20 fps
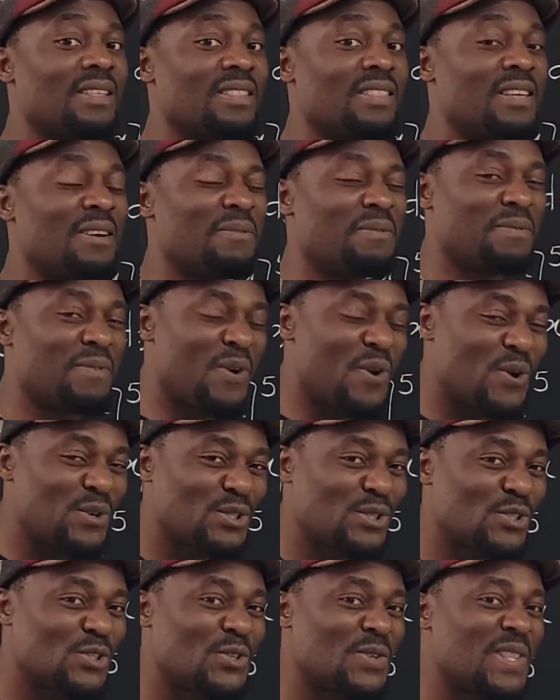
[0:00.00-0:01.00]
the
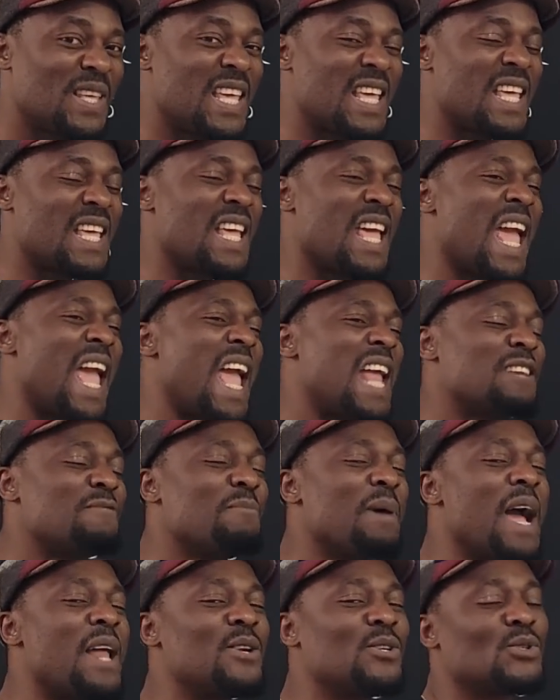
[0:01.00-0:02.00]
first to the n
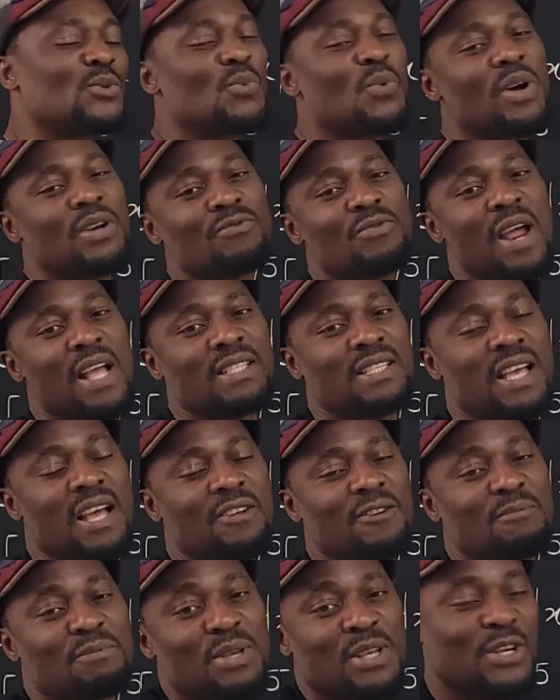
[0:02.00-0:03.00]
minus 1
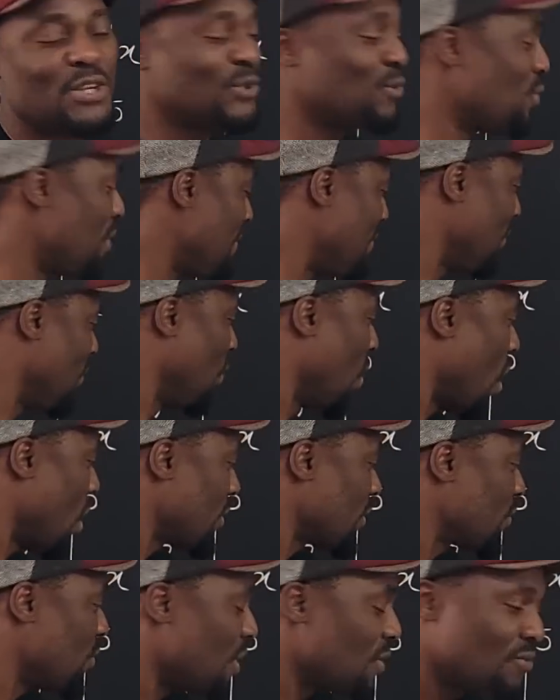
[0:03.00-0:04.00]
rectangle, because we've
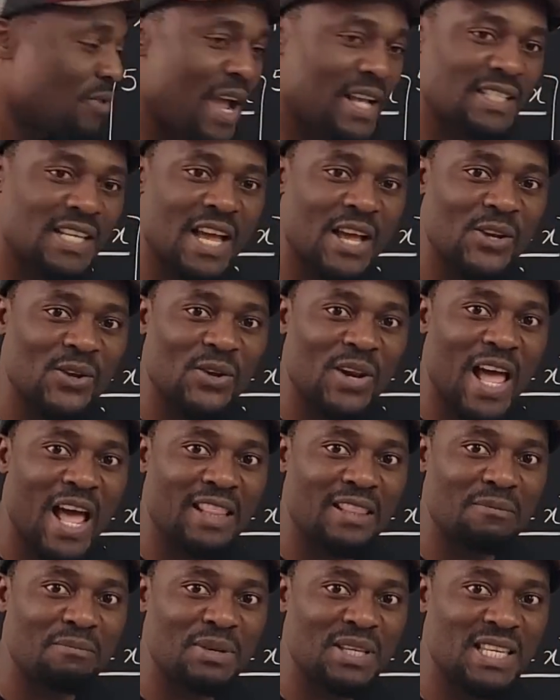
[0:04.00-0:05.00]
lost one rectangle
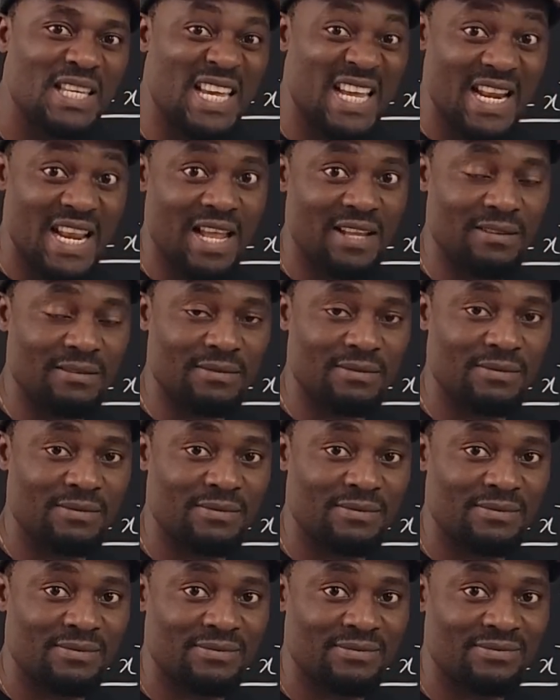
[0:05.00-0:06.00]
at the beginning.
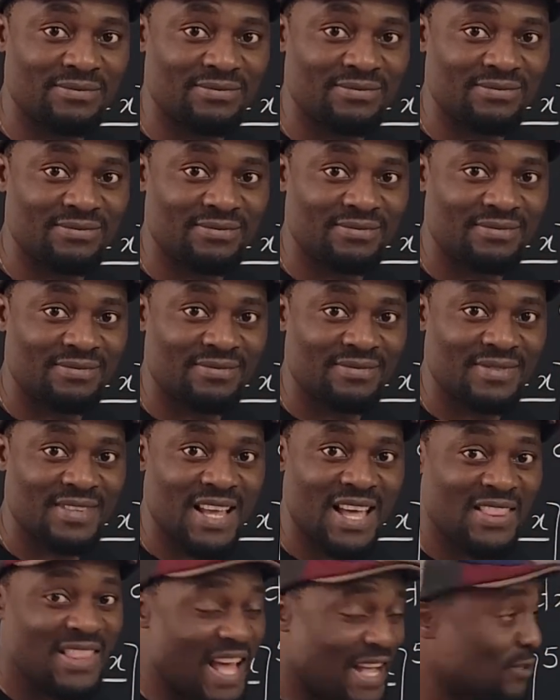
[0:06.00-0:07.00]

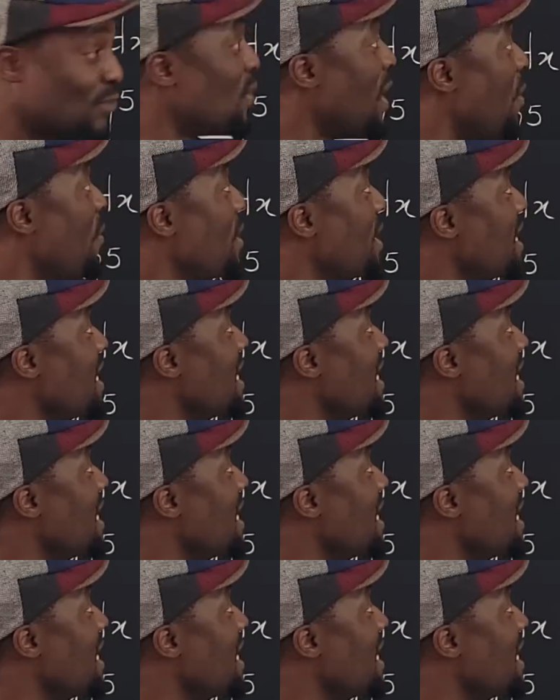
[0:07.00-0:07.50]
And that's why we